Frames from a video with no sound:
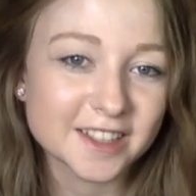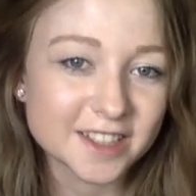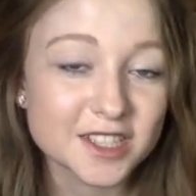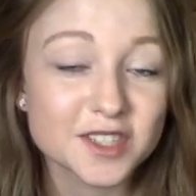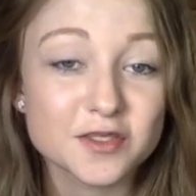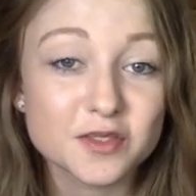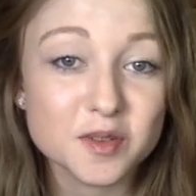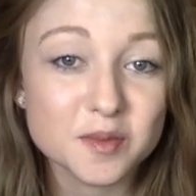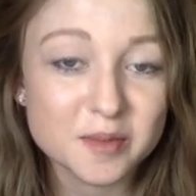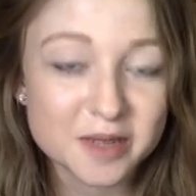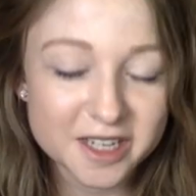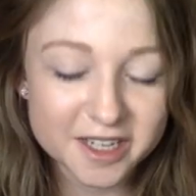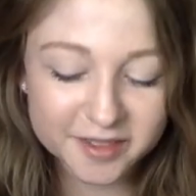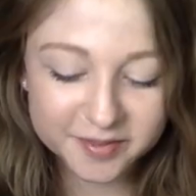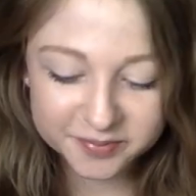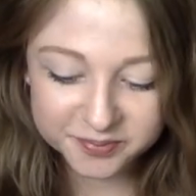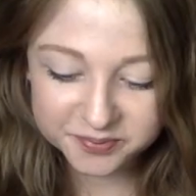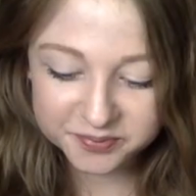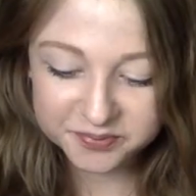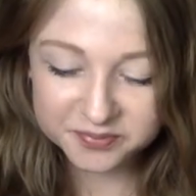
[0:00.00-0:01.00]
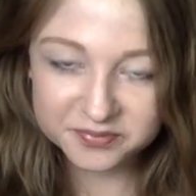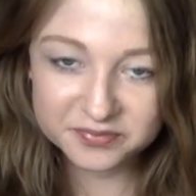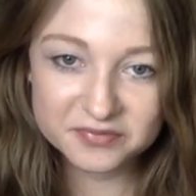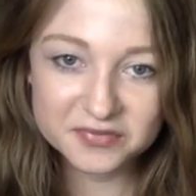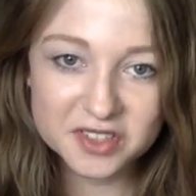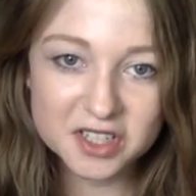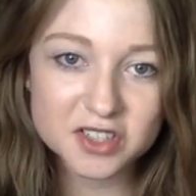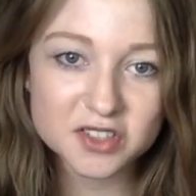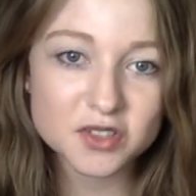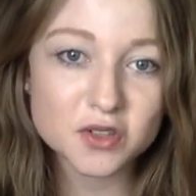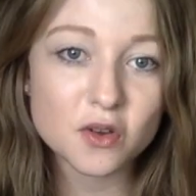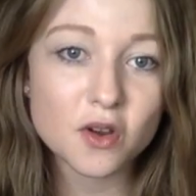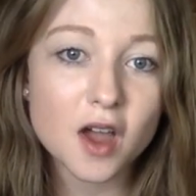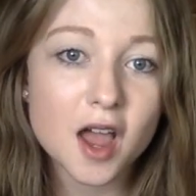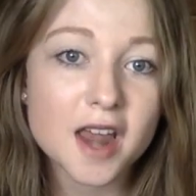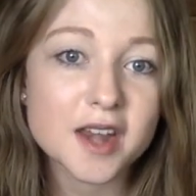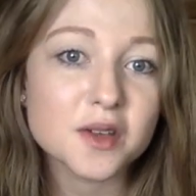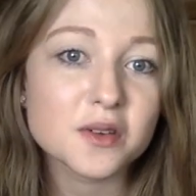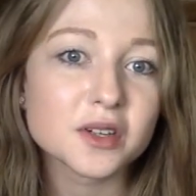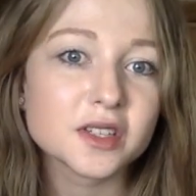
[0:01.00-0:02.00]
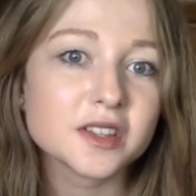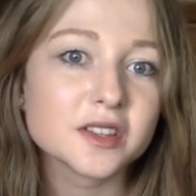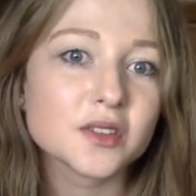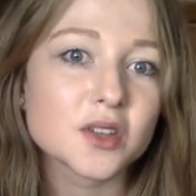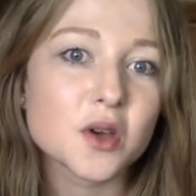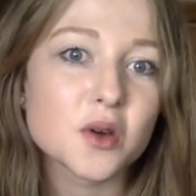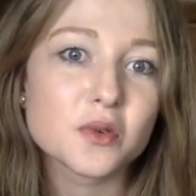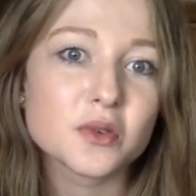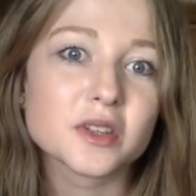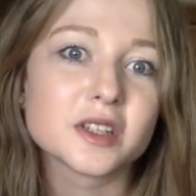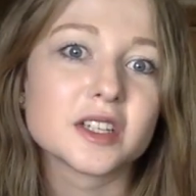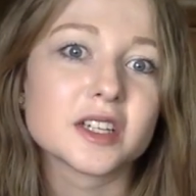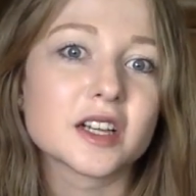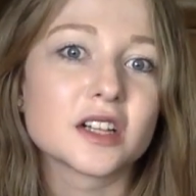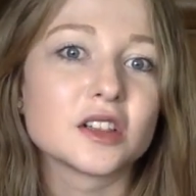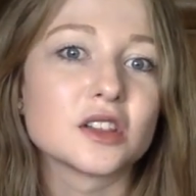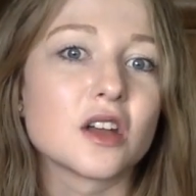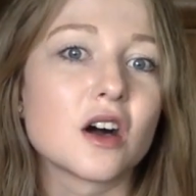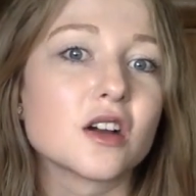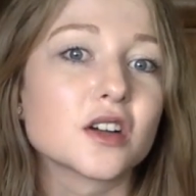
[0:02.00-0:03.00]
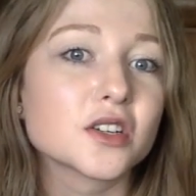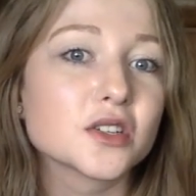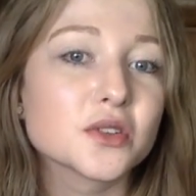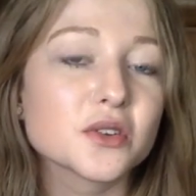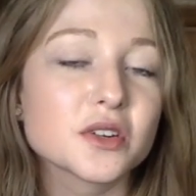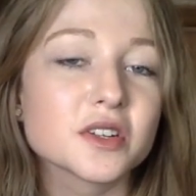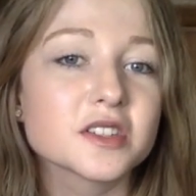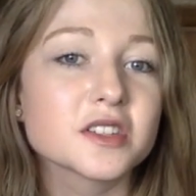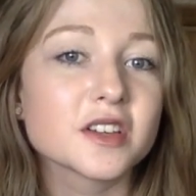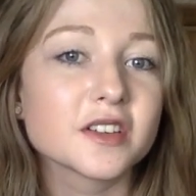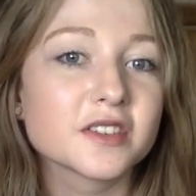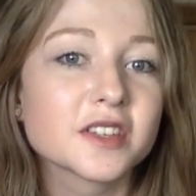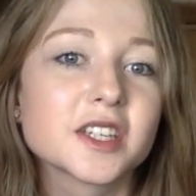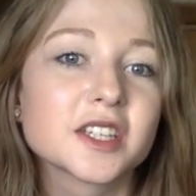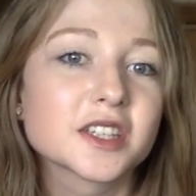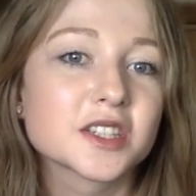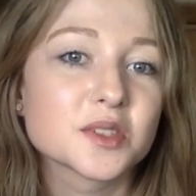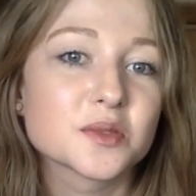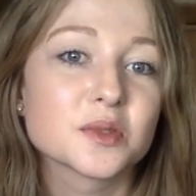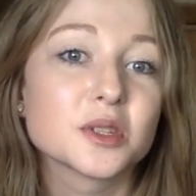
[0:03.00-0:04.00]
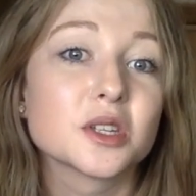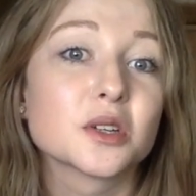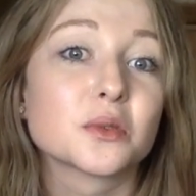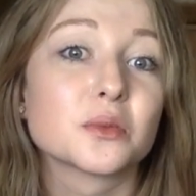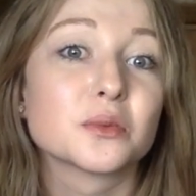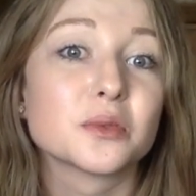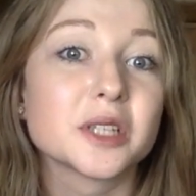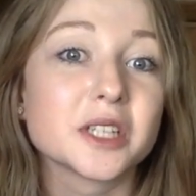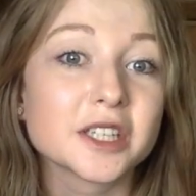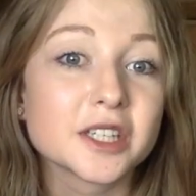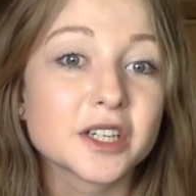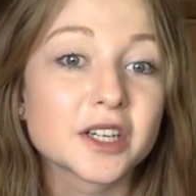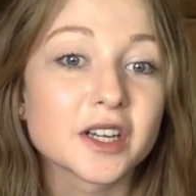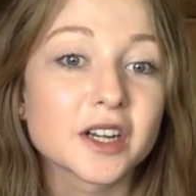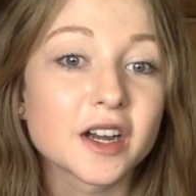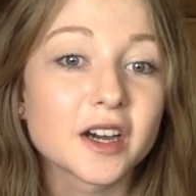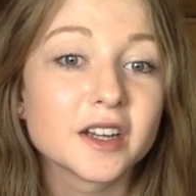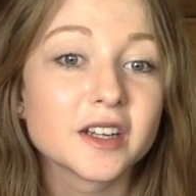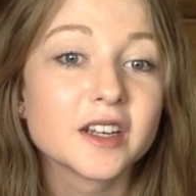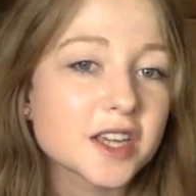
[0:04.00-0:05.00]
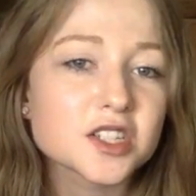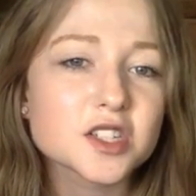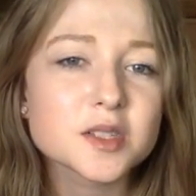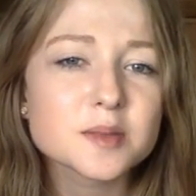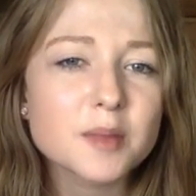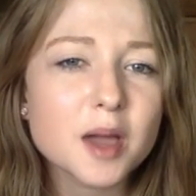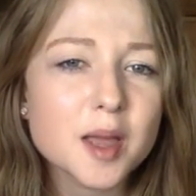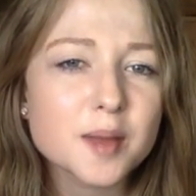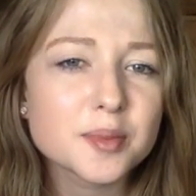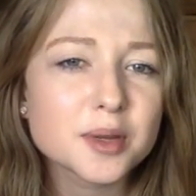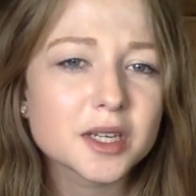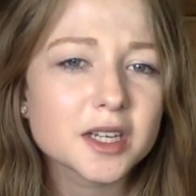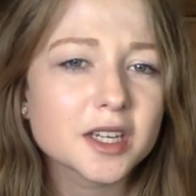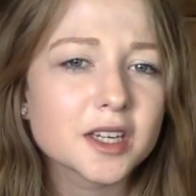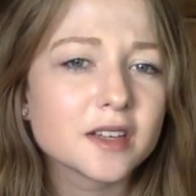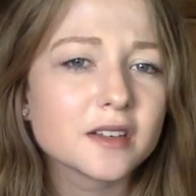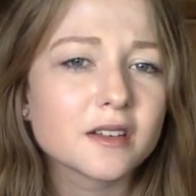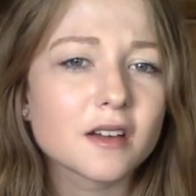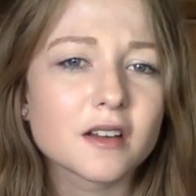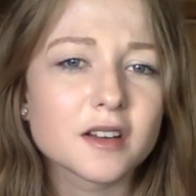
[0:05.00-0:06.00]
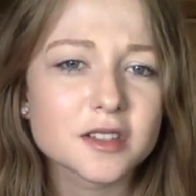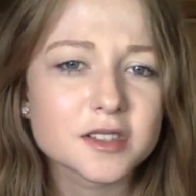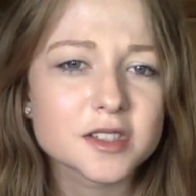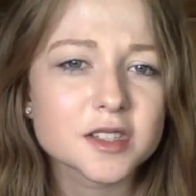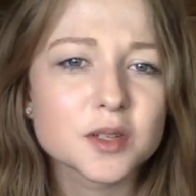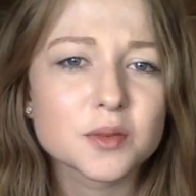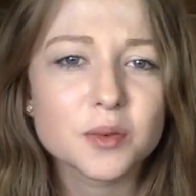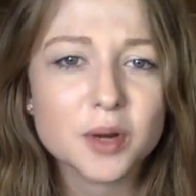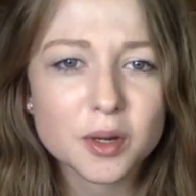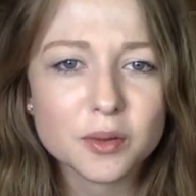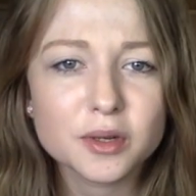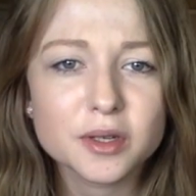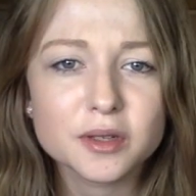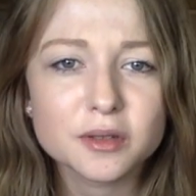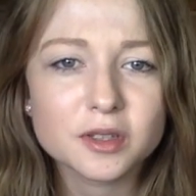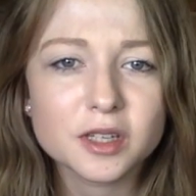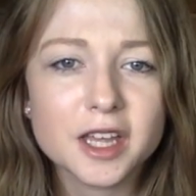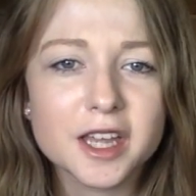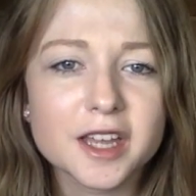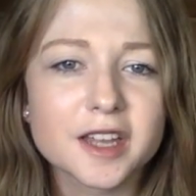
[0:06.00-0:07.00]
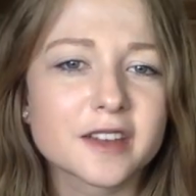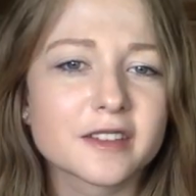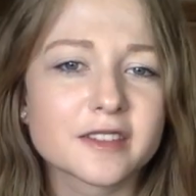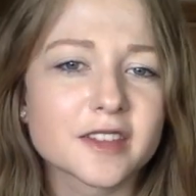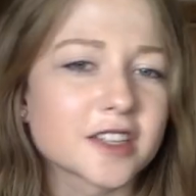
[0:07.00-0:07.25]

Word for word: at least for me. So anyone though with like a longer torso, I feel like this would look really good on. That's just my opinion. Honestly, wear what you like.